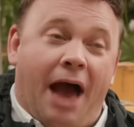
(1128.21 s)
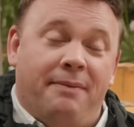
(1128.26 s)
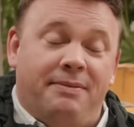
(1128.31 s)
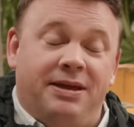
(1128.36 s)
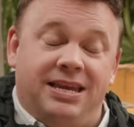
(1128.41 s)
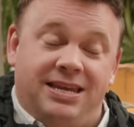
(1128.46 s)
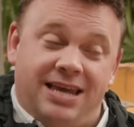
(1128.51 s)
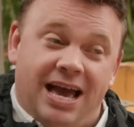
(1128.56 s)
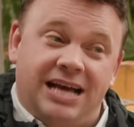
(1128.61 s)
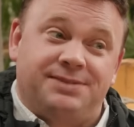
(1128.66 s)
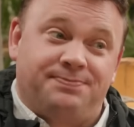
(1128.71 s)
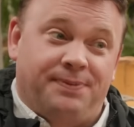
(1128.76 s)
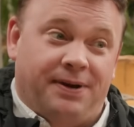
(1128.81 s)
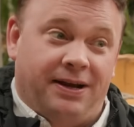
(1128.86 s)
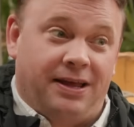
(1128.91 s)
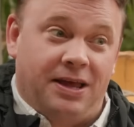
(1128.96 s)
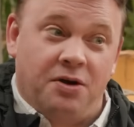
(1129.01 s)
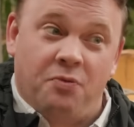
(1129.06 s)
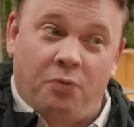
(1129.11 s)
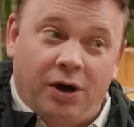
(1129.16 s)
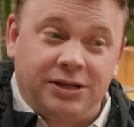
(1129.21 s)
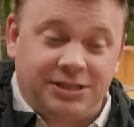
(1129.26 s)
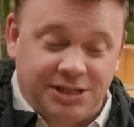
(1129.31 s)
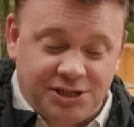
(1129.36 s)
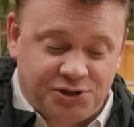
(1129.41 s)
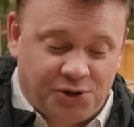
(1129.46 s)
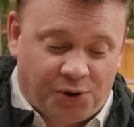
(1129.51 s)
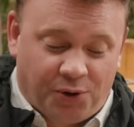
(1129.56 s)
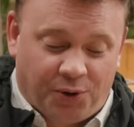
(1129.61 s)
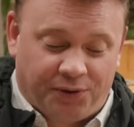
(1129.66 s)
I mean, yes, but it
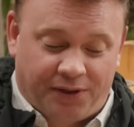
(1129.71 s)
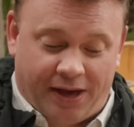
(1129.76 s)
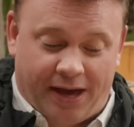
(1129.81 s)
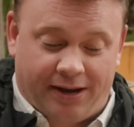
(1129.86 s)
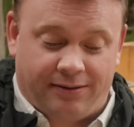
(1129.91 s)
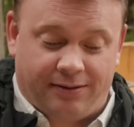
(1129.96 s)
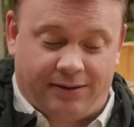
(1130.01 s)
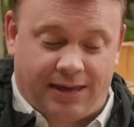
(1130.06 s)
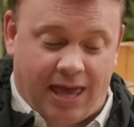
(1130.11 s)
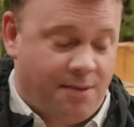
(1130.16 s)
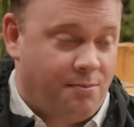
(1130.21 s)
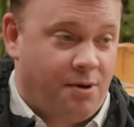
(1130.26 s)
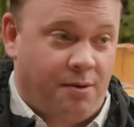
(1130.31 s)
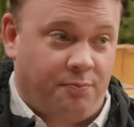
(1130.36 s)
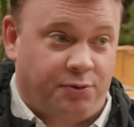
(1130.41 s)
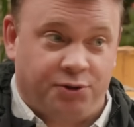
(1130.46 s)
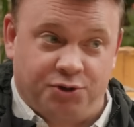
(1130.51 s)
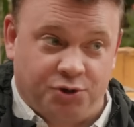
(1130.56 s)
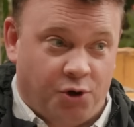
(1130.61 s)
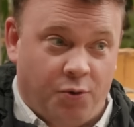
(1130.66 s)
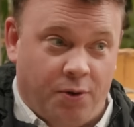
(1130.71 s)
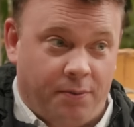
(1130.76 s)
wasn't Dole that came up with Dole